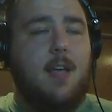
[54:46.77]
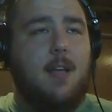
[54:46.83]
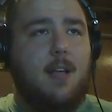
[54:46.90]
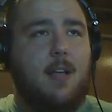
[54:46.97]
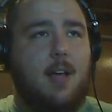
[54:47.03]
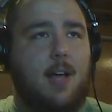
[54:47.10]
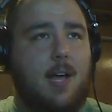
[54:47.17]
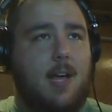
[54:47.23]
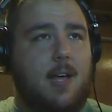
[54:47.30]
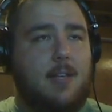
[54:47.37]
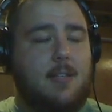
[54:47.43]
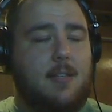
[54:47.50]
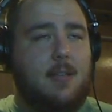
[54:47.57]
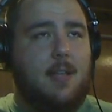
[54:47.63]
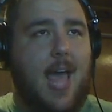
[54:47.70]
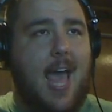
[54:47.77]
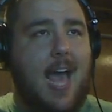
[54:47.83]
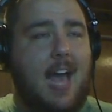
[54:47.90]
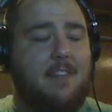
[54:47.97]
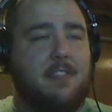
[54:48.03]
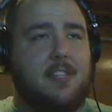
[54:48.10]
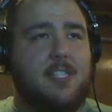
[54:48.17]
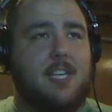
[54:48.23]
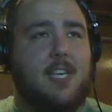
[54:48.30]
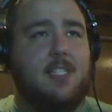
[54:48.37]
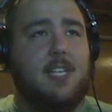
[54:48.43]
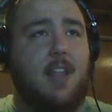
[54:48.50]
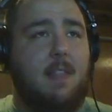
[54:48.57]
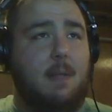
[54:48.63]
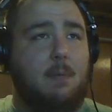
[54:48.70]
half of the
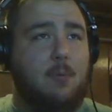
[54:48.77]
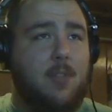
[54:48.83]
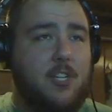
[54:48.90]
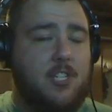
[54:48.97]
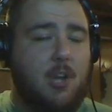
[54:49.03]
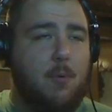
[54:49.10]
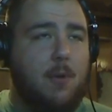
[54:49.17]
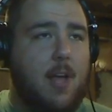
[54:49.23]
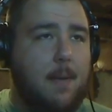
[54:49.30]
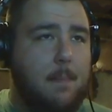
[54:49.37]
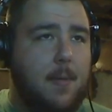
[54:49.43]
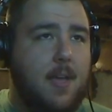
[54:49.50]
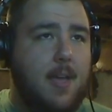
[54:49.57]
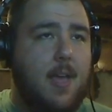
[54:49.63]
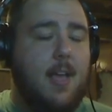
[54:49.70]
season and then really showed up.